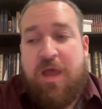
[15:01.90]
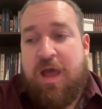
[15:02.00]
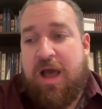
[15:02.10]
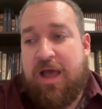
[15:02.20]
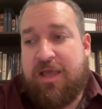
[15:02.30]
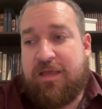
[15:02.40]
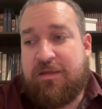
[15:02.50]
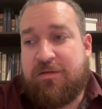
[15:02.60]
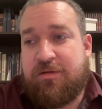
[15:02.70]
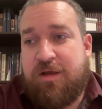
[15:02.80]
I
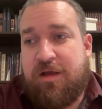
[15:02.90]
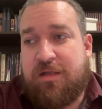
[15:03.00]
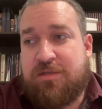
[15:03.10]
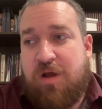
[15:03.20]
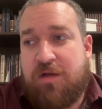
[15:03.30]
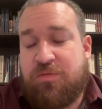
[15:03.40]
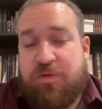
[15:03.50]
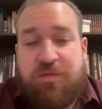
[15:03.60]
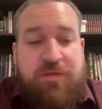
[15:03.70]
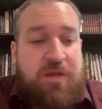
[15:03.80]
talked
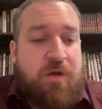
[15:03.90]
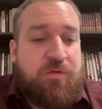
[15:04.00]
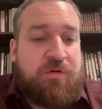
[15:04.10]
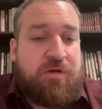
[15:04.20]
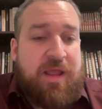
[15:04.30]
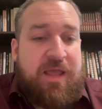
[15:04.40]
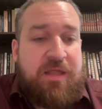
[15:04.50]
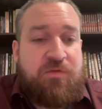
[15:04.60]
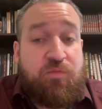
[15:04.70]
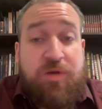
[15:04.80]
with the owner
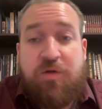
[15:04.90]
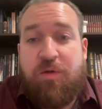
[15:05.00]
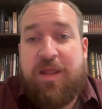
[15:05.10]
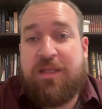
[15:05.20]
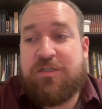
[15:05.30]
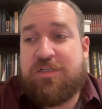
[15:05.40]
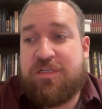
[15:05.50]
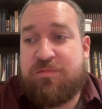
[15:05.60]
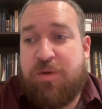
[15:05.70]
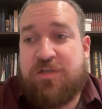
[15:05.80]
and rearranged
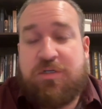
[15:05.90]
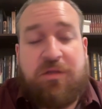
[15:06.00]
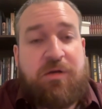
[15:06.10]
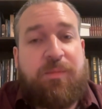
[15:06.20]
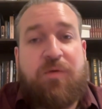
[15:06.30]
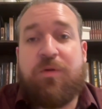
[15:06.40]
his budget a little bit.